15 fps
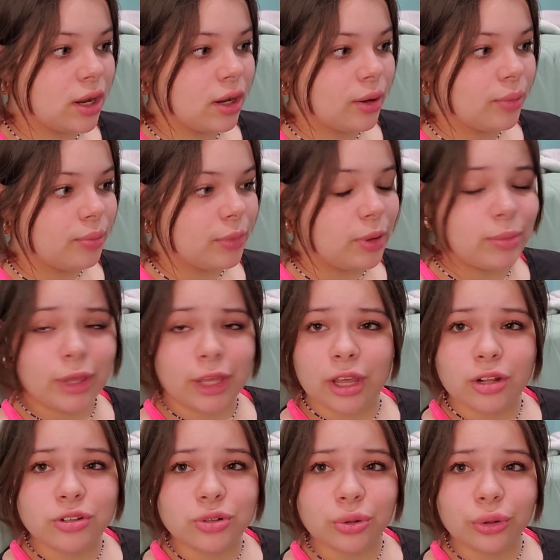me
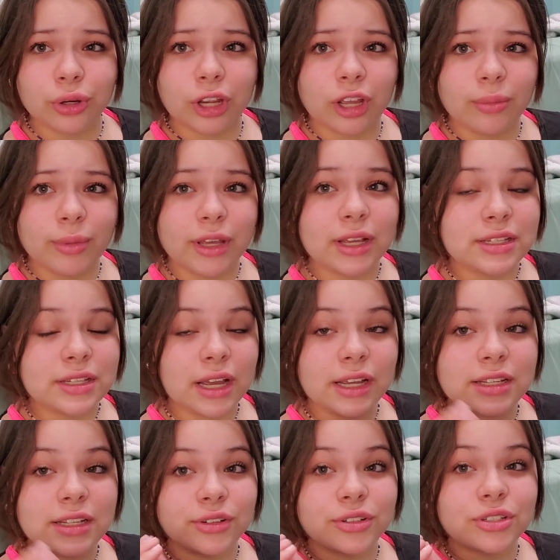making jewelry because I
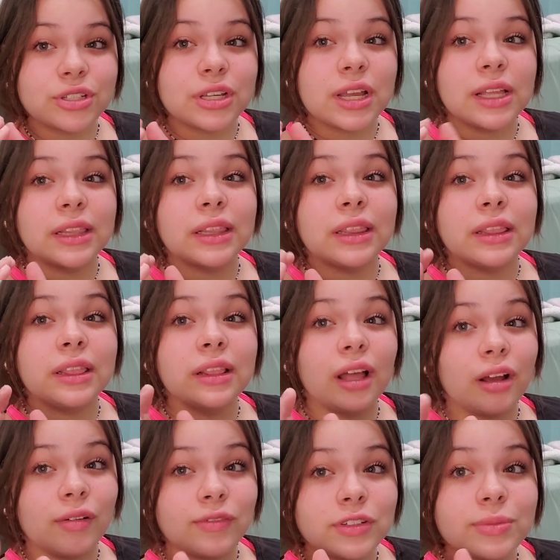seriously
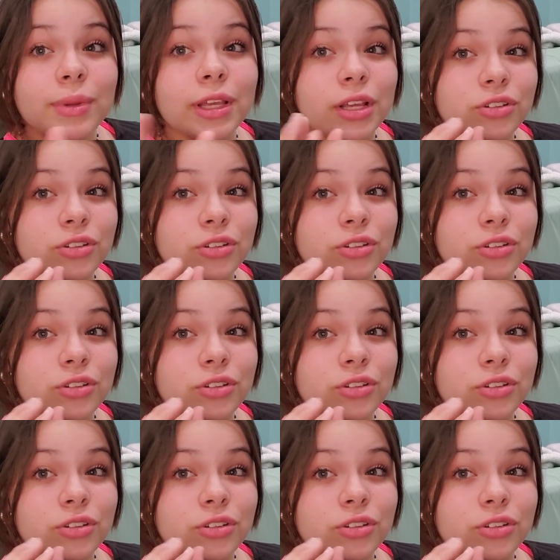loved making